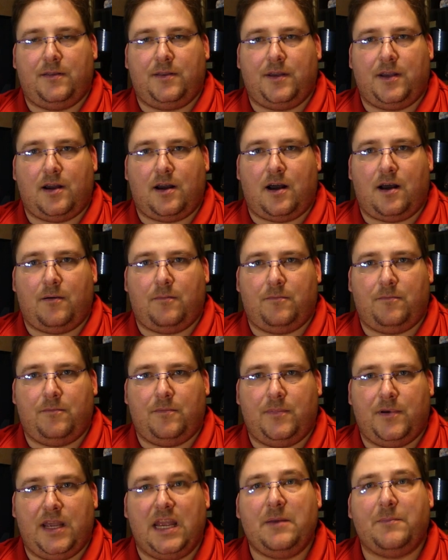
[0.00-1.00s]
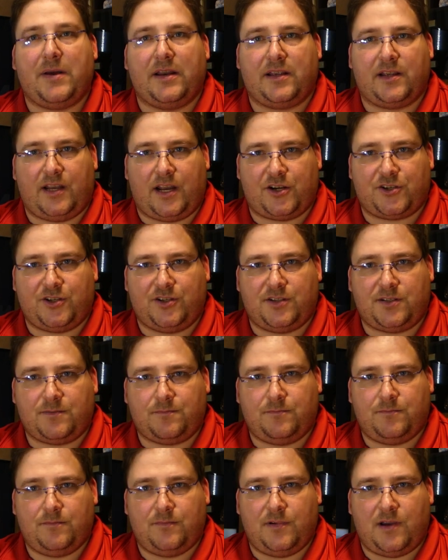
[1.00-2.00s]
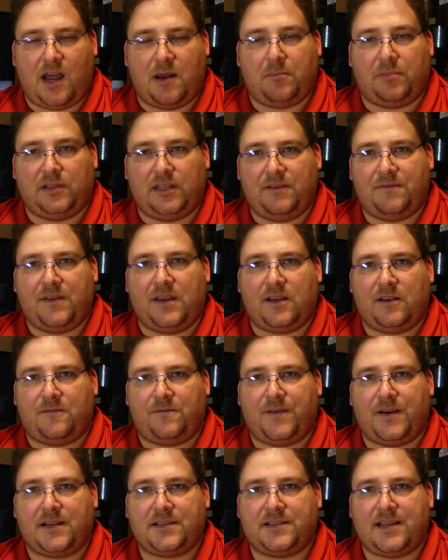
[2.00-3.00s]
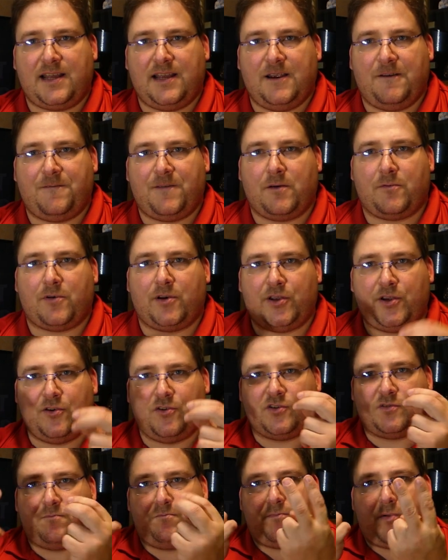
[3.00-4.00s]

the um, heat bed connections I believe they could fix that if they were to use